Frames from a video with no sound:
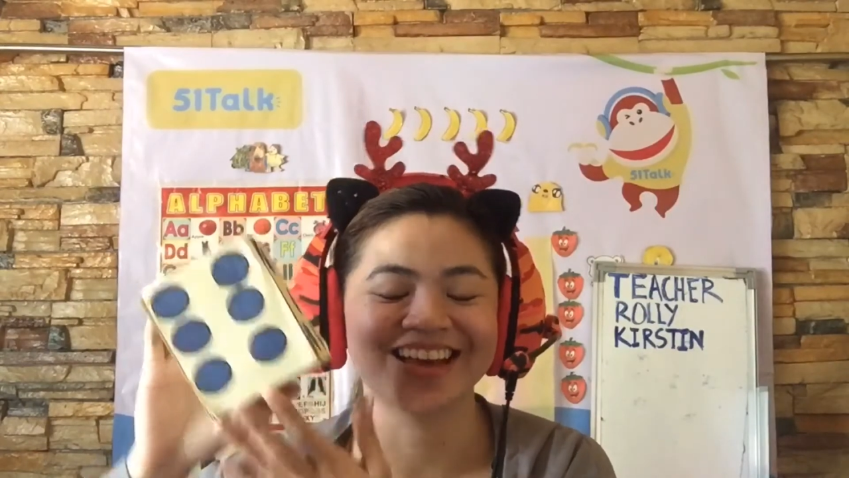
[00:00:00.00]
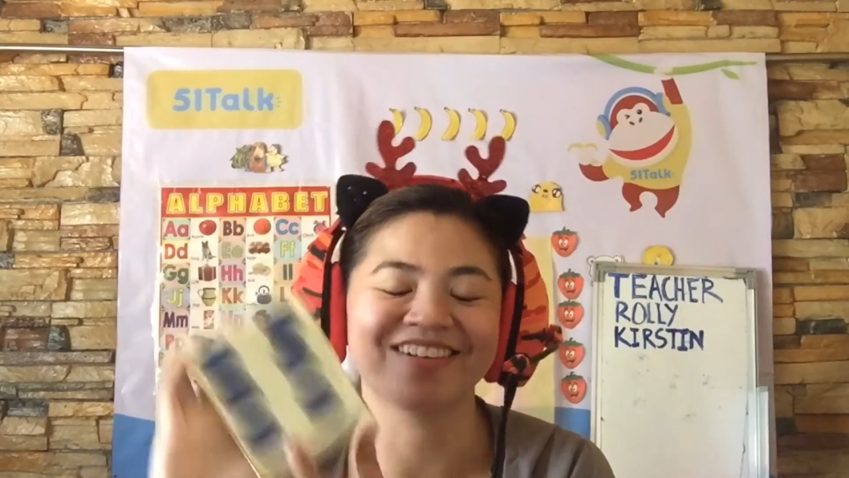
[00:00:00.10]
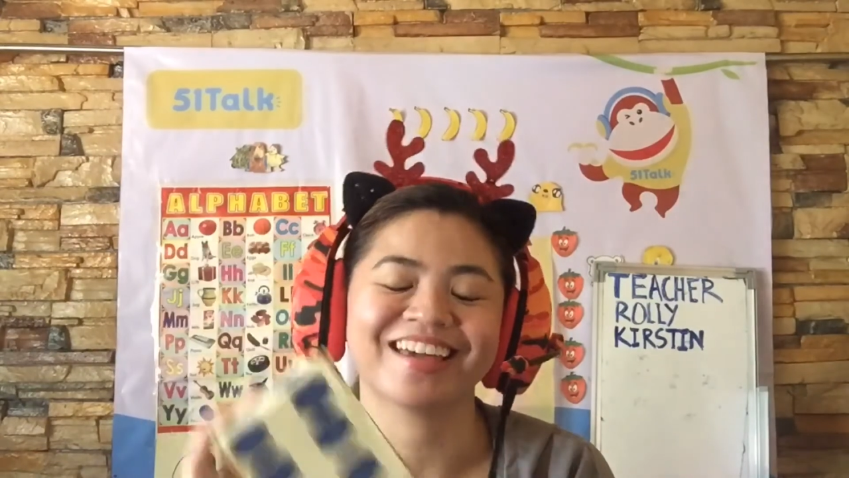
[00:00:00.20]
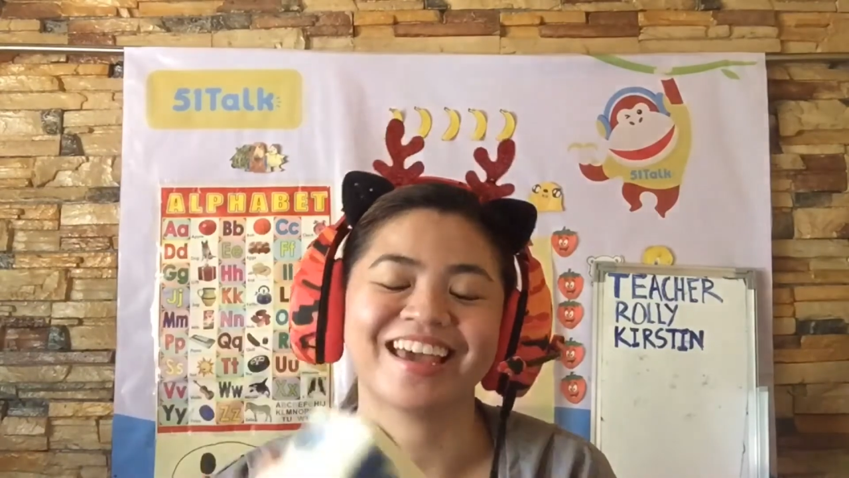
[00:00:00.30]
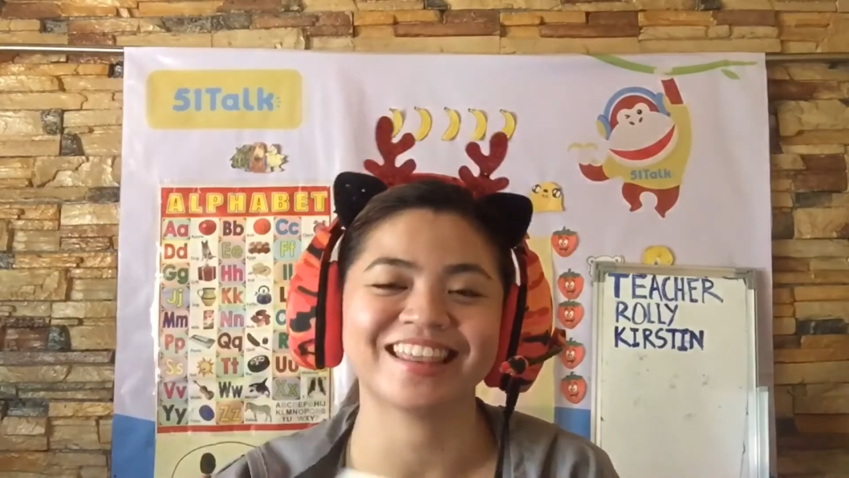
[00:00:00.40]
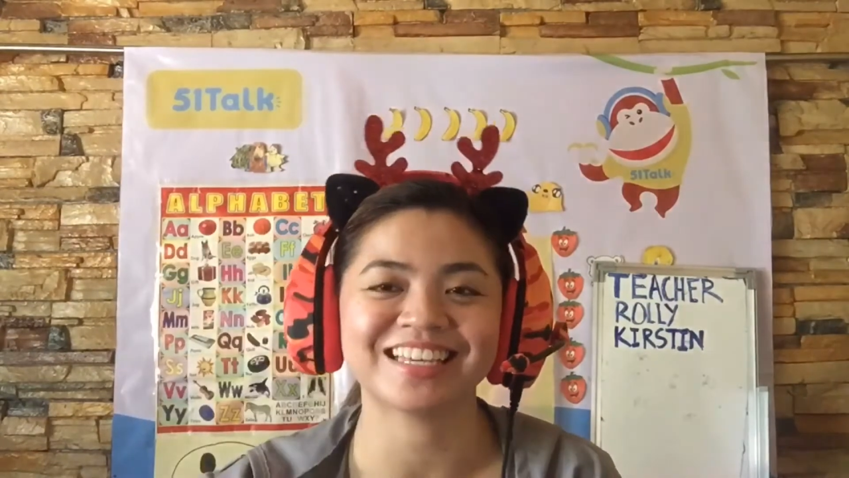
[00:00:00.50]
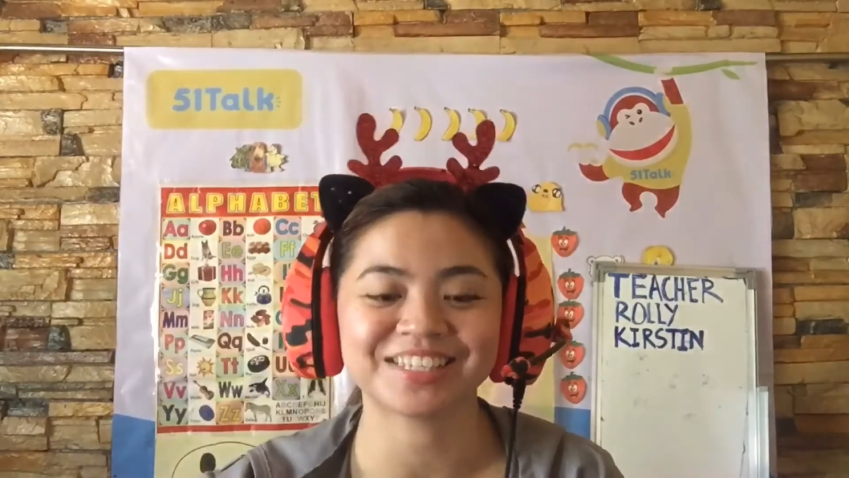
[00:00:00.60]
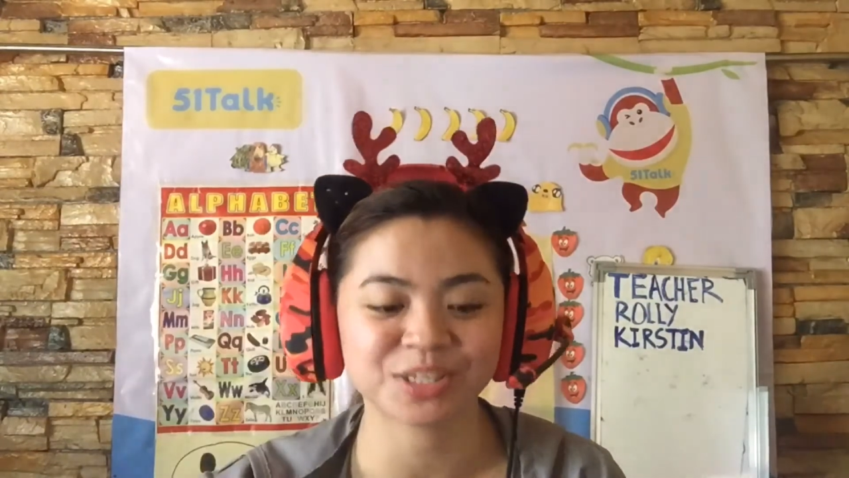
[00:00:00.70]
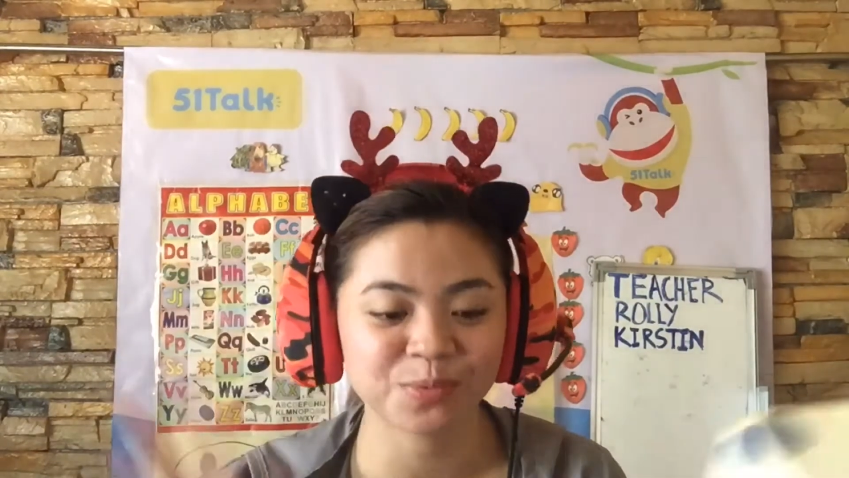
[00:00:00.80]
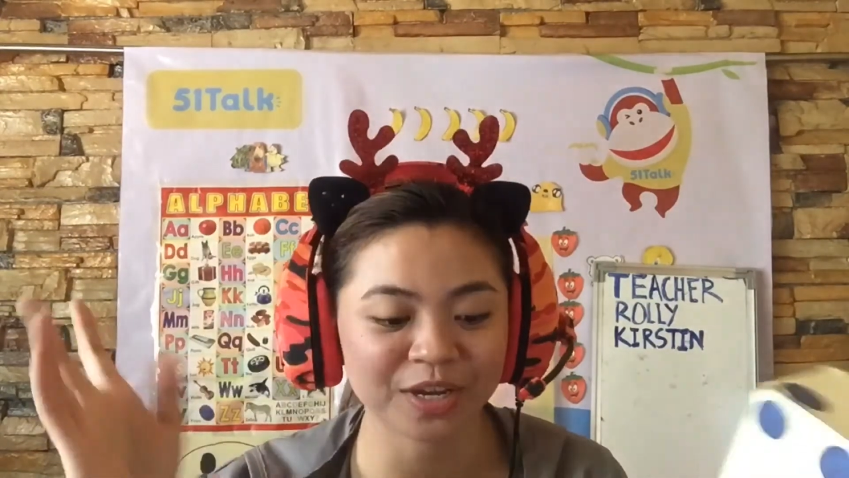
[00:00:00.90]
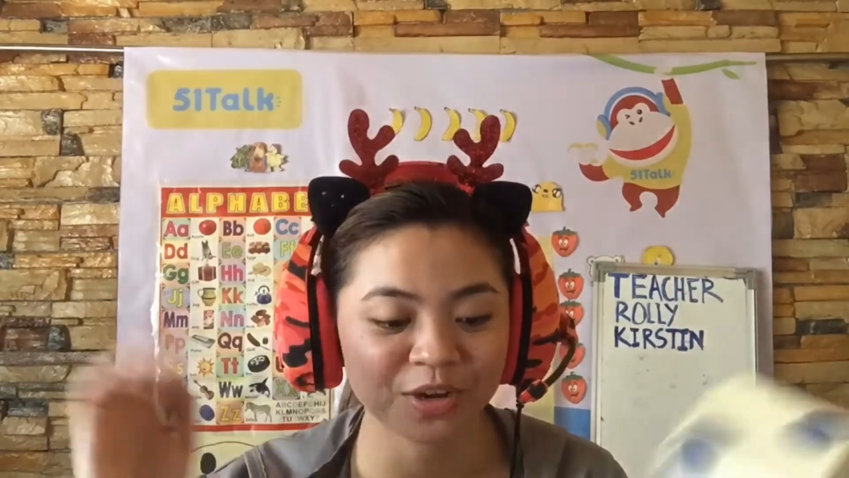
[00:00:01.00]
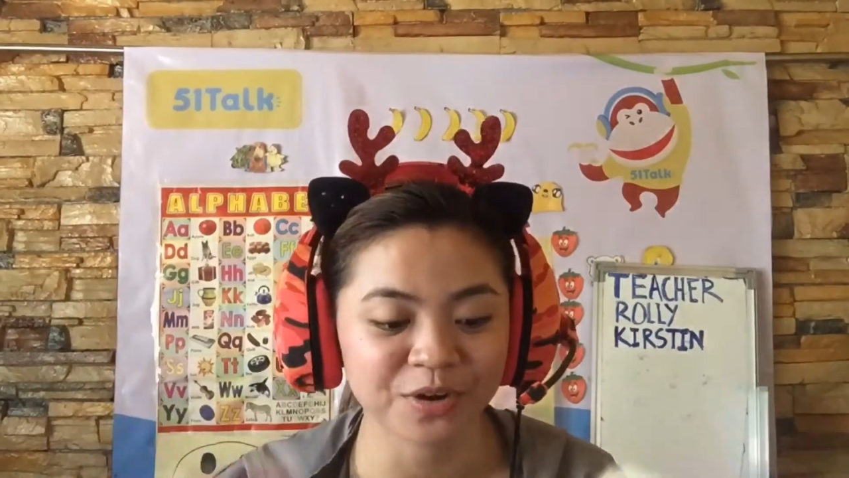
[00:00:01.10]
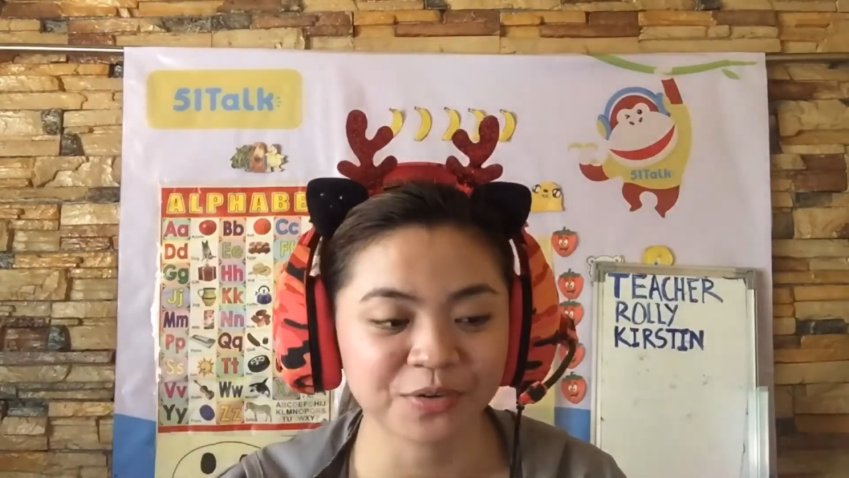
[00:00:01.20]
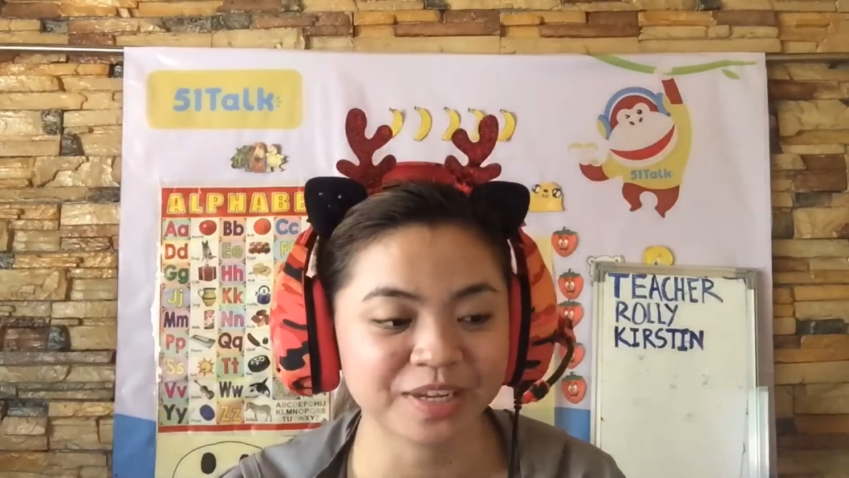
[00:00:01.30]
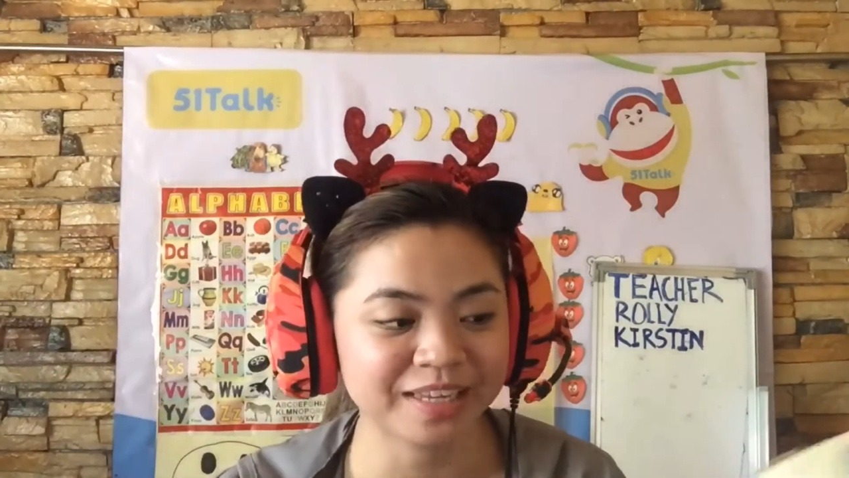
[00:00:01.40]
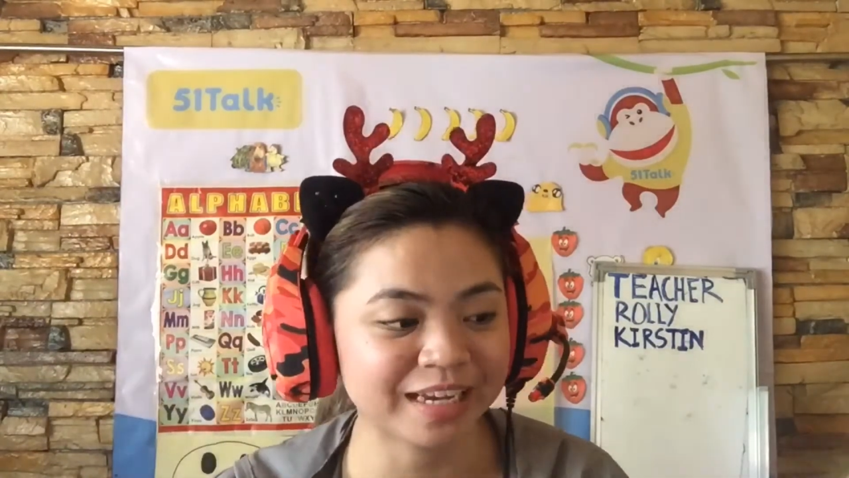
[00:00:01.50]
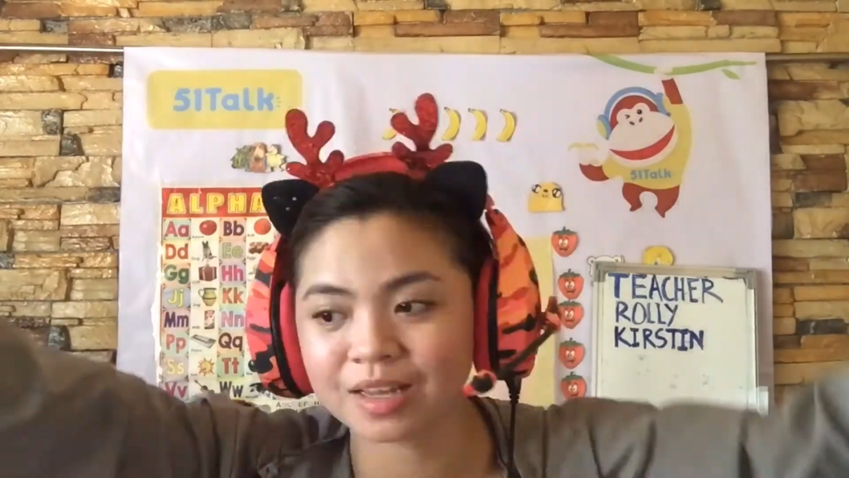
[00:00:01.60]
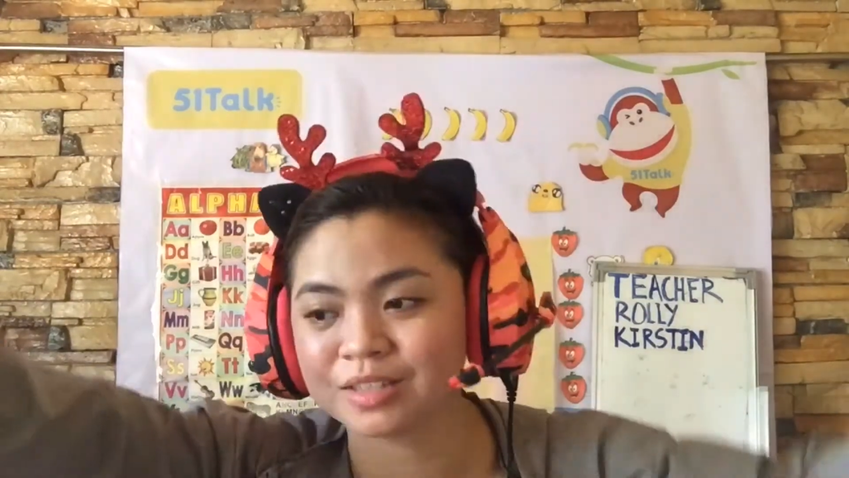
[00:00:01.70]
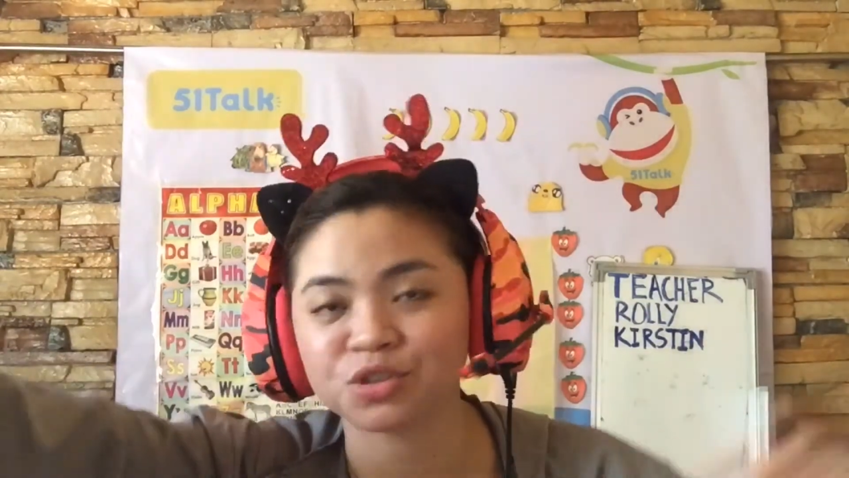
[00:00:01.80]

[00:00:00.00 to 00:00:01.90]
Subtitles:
Okay, that's just when you're really